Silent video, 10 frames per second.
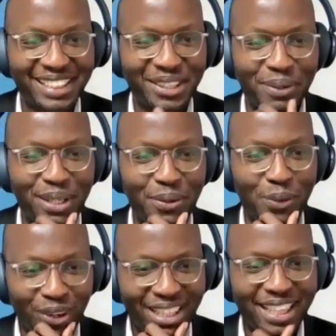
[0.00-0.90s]
You know, when
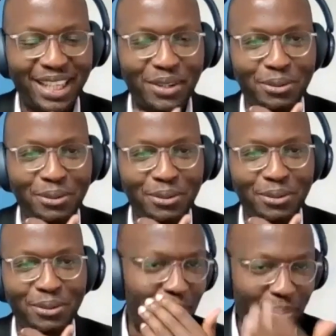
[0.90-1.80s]
you walk in and
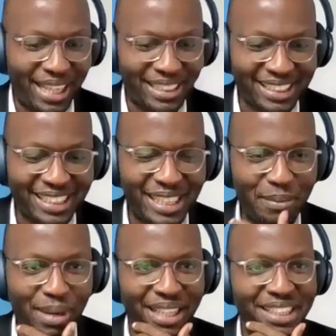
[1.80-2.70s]
you've made a
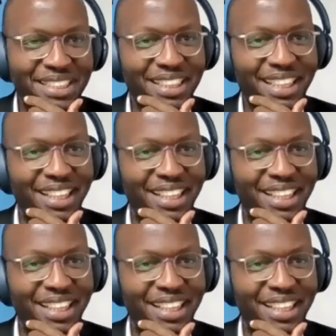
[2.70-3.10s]
certain demand